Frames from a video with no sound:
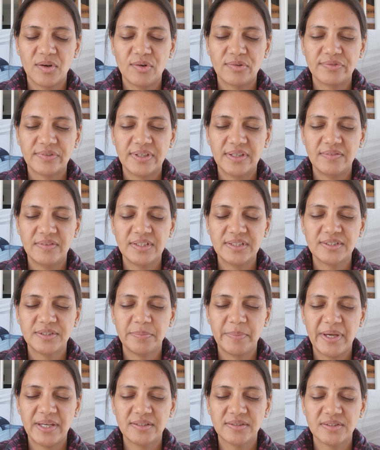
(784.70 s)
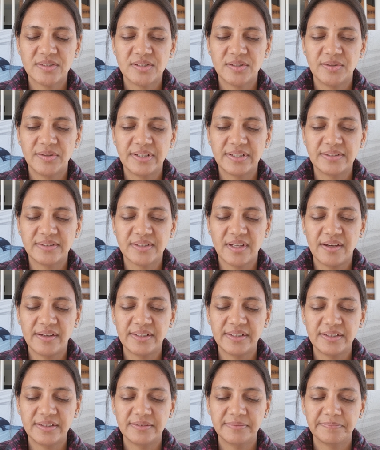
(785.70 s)
of giving space to your
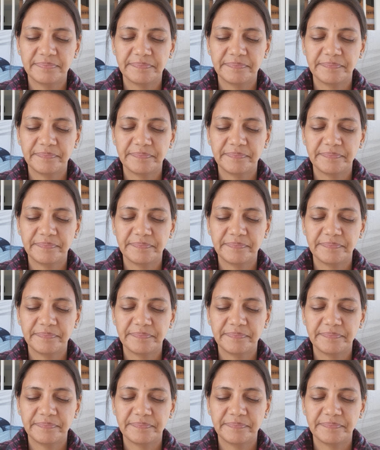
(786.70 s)
anxiety.